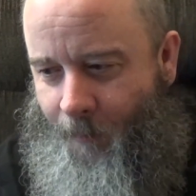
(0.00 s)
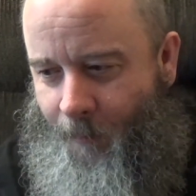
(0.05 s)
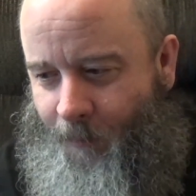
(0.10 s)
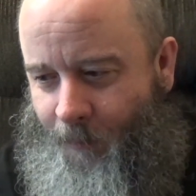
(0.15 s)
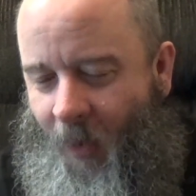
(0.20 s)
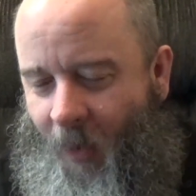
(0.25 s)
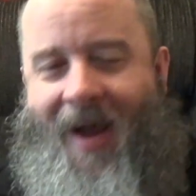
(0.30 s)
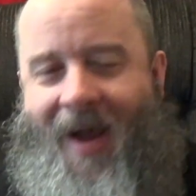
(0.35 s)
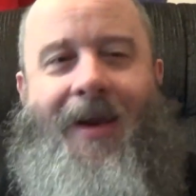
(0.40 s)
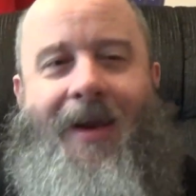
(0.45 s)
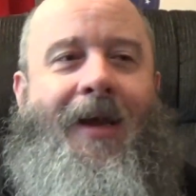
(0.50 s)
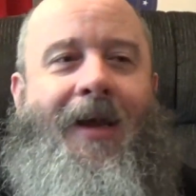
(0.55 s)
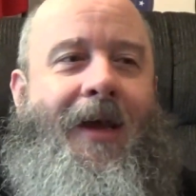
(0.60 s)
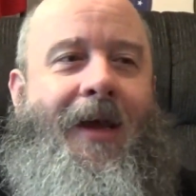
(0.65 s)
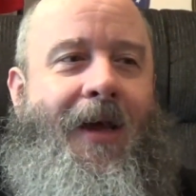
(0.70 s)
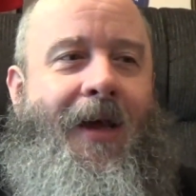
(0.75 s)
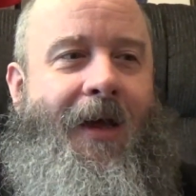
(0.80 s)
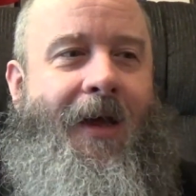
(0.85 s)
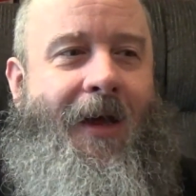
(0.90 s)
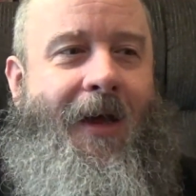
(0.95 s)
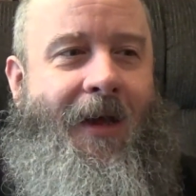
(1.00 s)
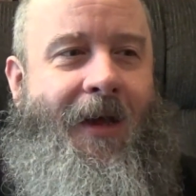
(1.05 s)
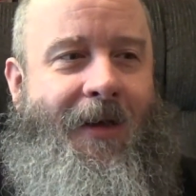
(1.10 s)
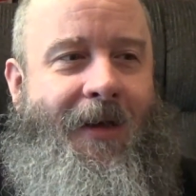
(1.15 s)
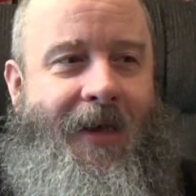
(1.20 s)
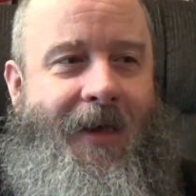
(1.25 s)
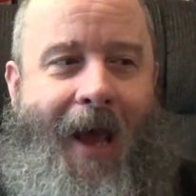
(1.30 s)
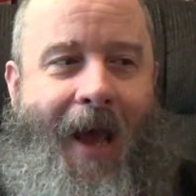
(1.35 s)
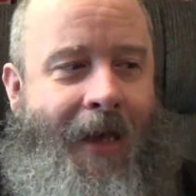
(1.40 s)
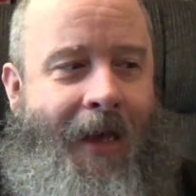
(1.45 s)
But
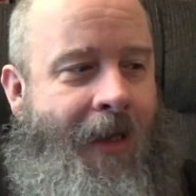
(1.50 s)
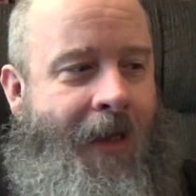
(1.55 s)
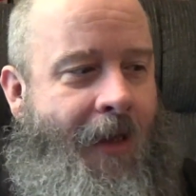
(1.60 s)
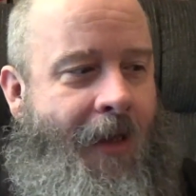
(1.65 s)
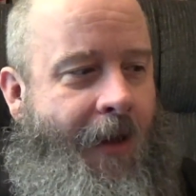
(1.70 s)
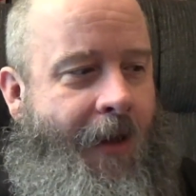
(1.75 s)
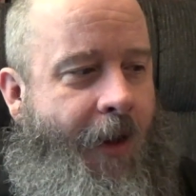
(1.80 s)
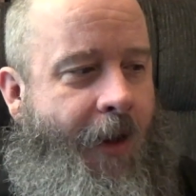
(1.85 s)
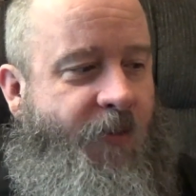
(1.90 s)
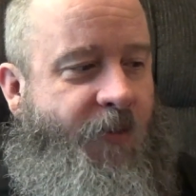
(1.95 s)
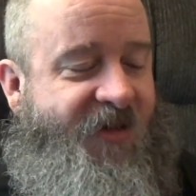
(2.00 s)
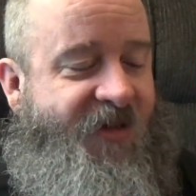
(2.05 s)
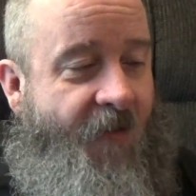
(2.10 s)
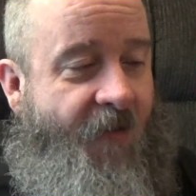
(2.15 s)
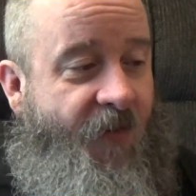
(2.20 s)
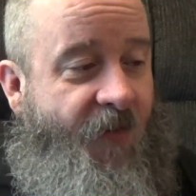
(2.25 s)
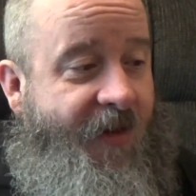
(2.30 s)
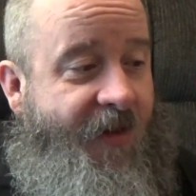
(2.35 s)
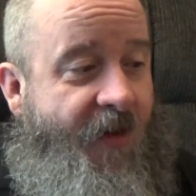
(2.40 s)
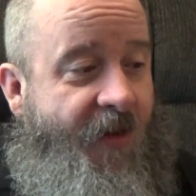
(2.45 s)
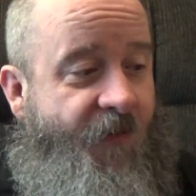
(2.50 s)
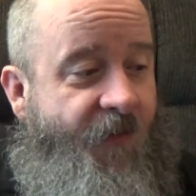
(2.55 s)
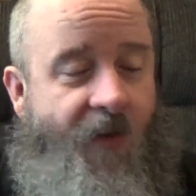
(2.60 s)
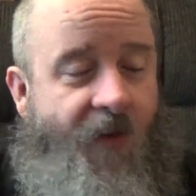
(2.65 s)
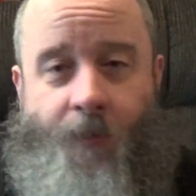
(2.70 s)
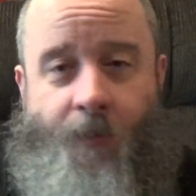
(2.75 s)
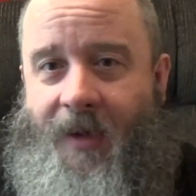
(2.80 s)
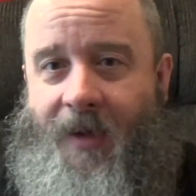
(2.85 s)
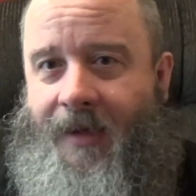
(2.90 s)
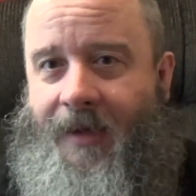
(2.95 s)
yeah, it was definitely different.
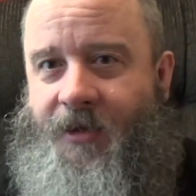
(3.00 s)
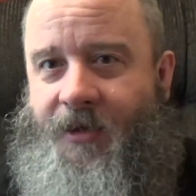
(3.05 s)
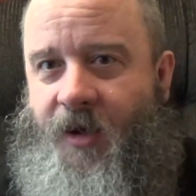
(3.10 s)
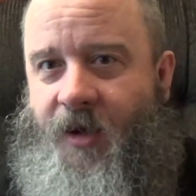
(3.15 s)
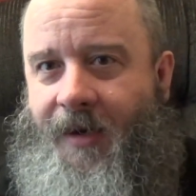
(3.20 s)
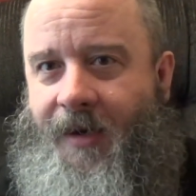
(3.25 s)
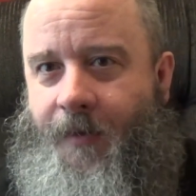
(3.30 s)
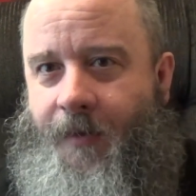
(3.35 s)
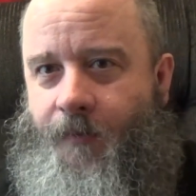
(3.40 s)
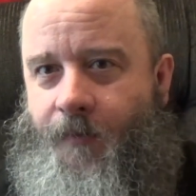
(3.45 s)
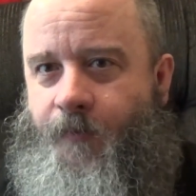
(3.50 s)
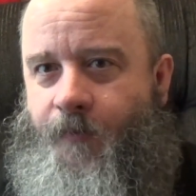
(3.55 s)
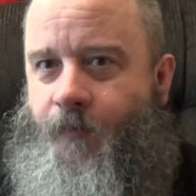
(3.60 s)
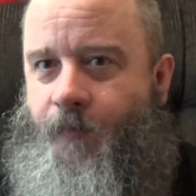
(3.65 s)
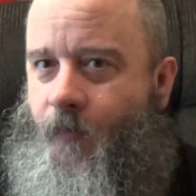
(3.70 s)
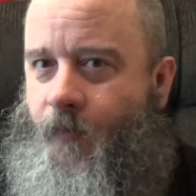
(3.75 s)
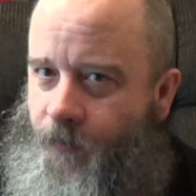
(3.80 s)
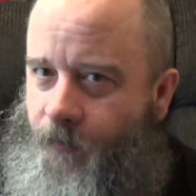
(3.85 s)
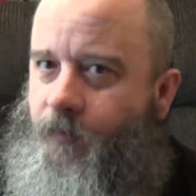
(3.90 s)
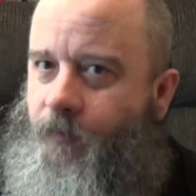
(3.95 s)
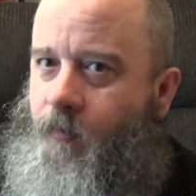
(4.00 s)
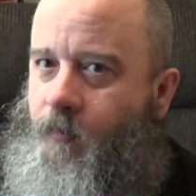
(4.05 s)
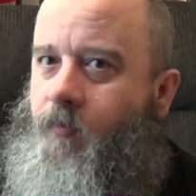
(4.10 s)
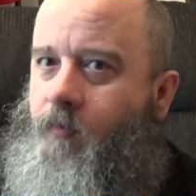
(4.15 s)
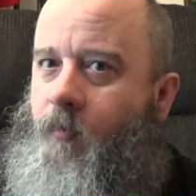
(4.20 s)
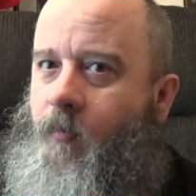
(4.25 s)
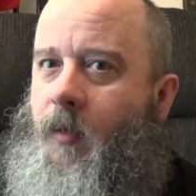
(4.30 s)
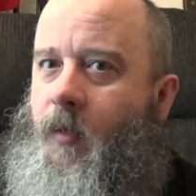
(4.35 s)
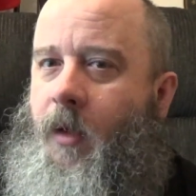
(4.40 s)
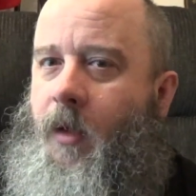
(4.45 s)
I'm glad I tried it.
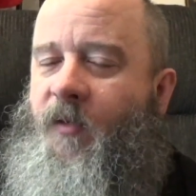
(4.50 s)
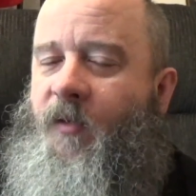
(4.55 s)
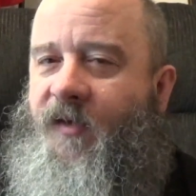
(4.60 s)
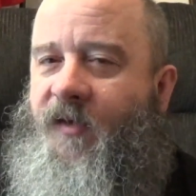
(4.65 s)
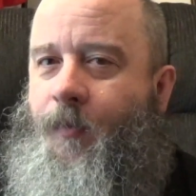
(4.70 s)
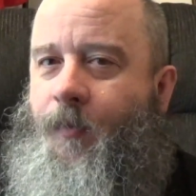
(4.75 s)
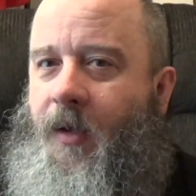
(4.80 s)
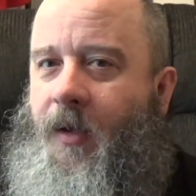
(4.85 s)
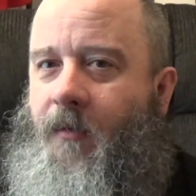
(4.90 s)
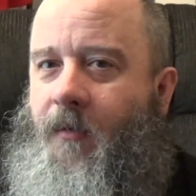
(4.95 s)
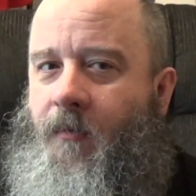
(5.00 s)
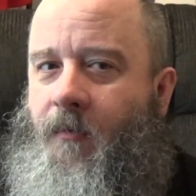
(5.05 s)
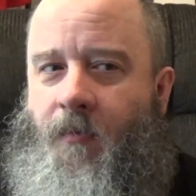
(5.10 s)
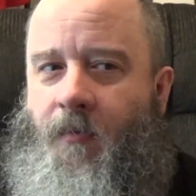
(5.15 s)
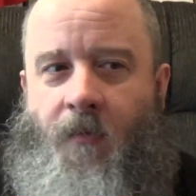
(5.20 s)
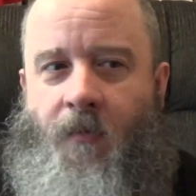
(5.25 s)
It was something.